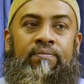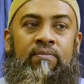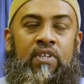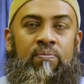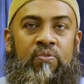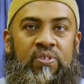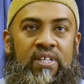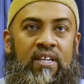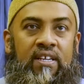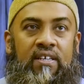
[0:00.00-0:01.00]
The
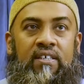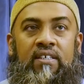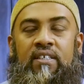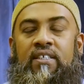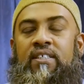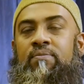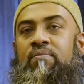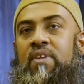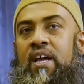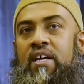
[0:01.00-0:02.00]
mustalah,
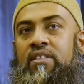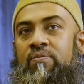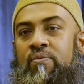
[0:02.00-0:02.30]
that